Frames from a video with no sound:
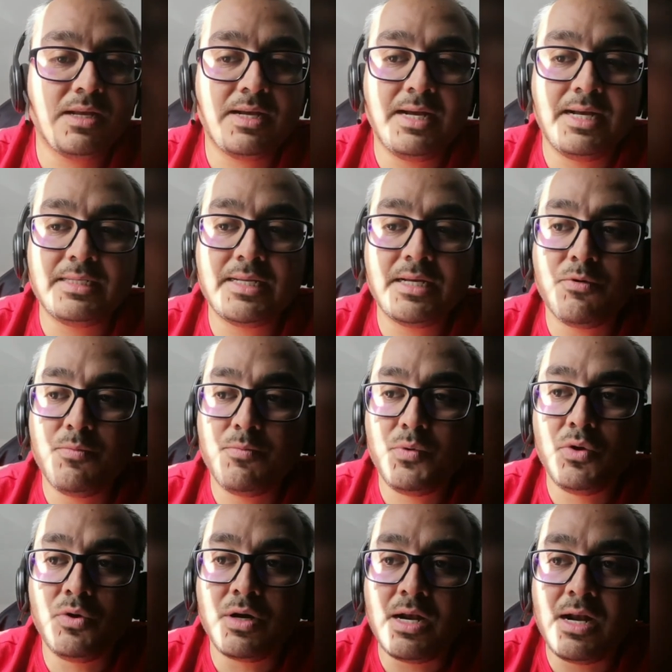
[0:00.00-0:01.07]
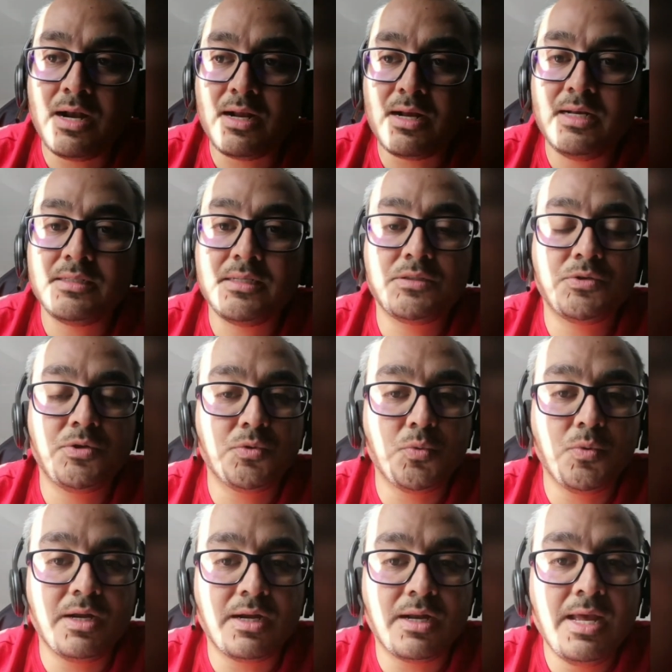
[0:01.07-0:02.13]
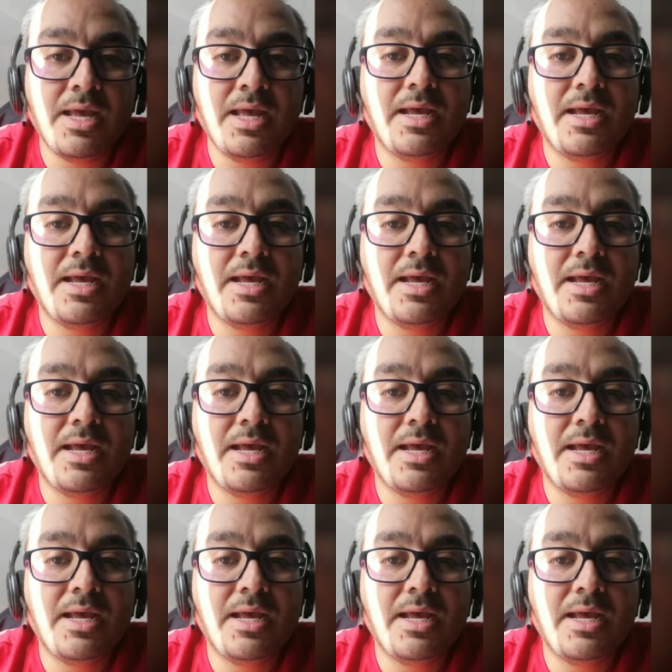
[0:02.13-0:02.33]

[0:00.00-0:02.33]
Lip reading: has a computer, has a software,